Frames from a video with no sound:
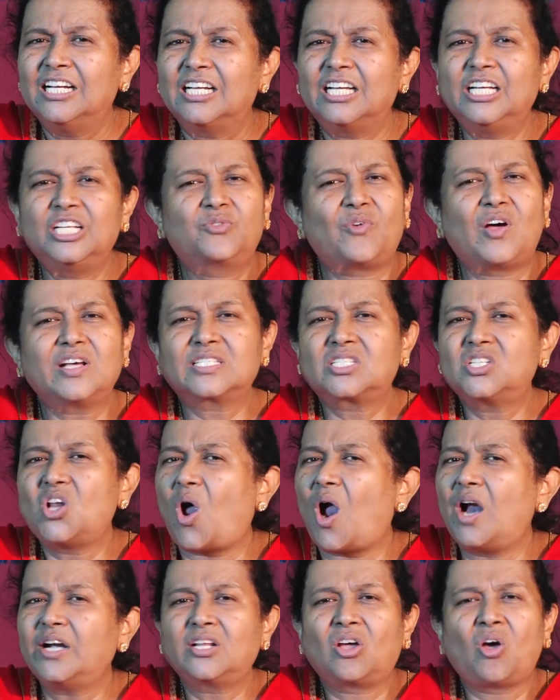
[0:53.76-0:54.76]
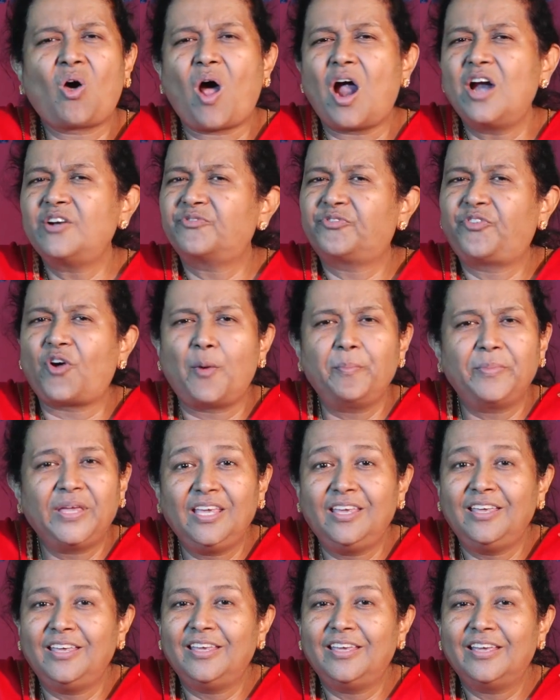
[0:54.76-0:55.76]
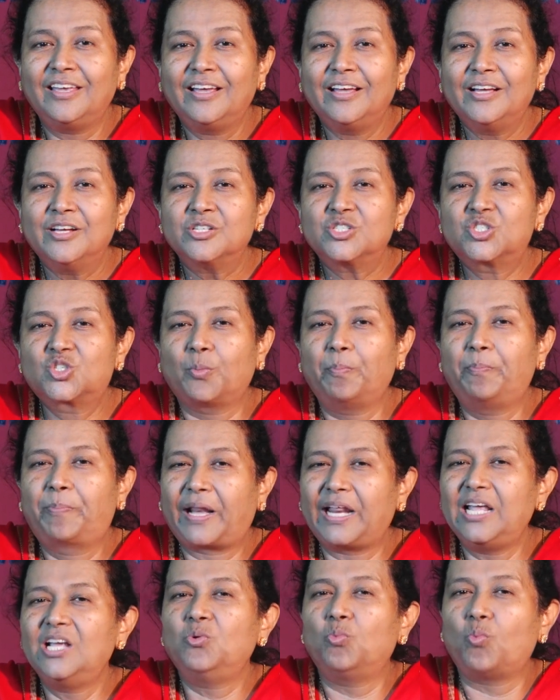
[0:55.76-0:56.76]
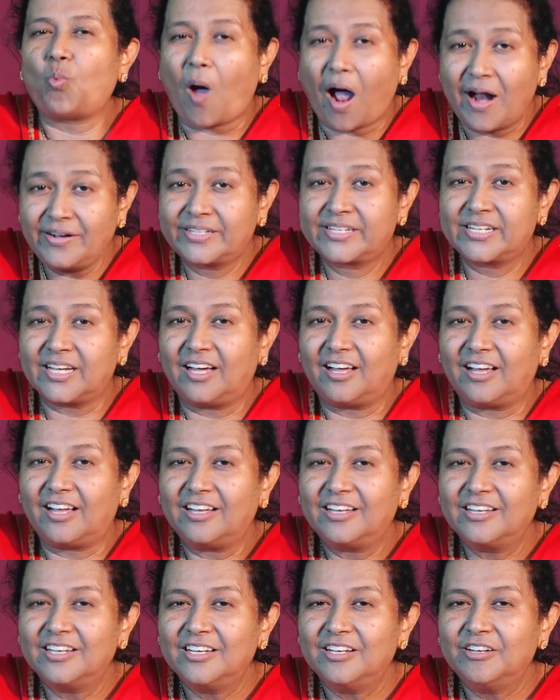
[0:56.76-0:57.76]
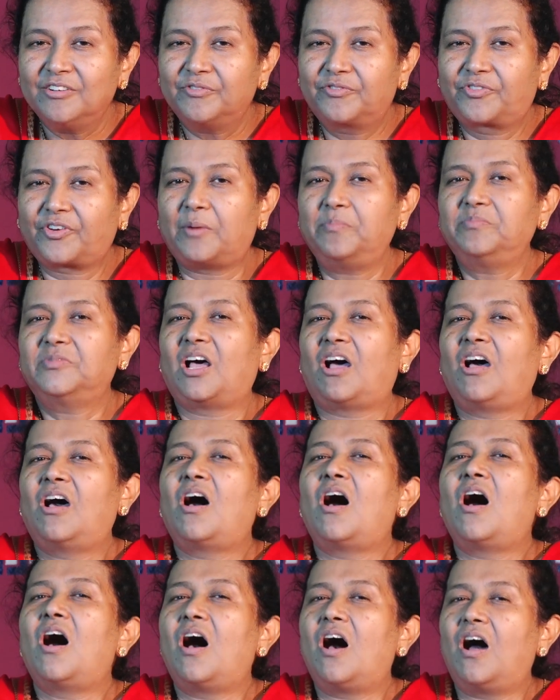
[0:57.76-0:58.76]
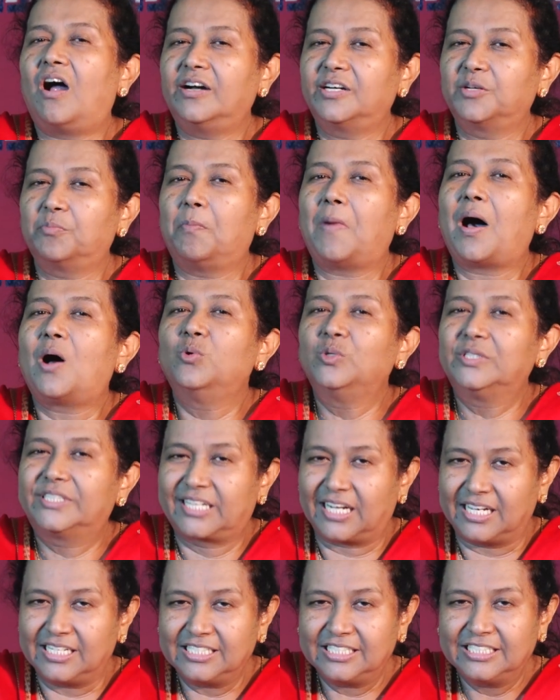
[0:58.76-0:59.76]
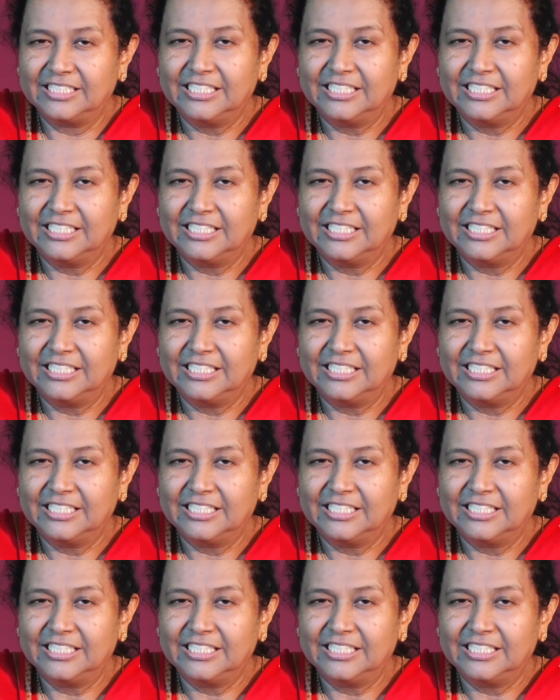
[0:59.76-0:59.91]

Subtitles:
It was not hard for me to bring water from the hard mountain.